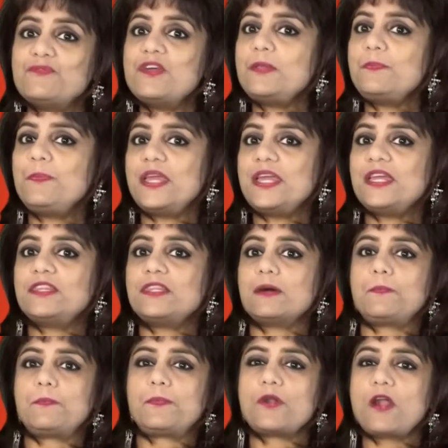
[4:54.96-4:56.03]
will be the
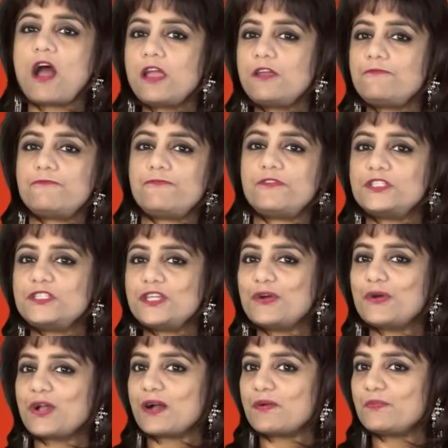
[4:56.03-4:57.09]
Prime
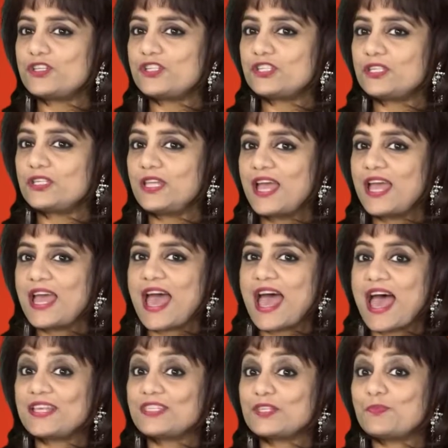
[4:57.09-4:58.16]
Video commission
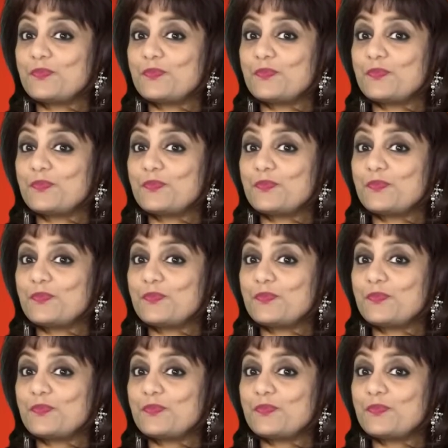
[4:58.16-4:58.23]
as